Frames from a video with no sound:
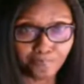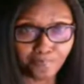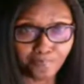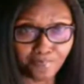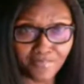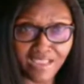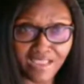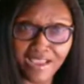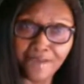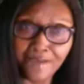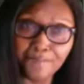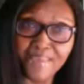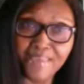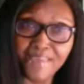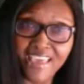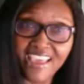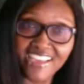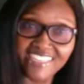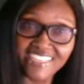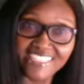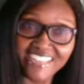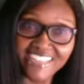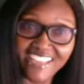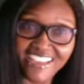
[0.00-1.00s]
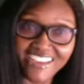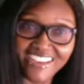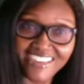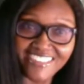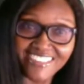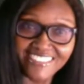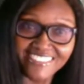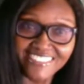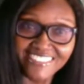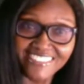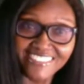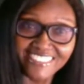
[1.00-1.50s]
I'm back now.
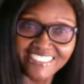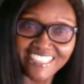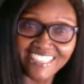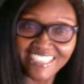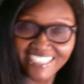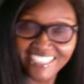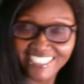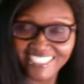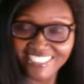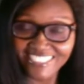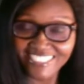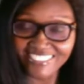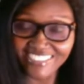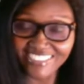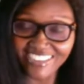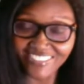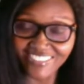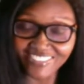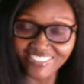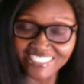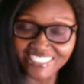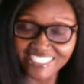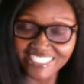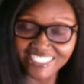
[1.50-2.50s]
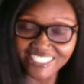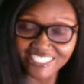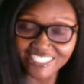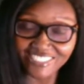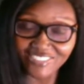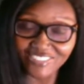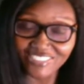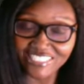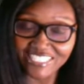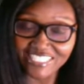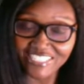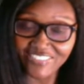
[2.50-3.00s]
Thank you. Conversations with
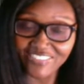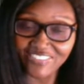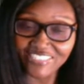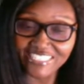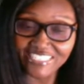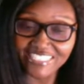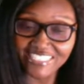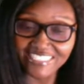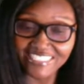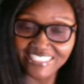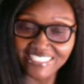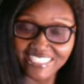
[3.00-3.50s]
the Queen.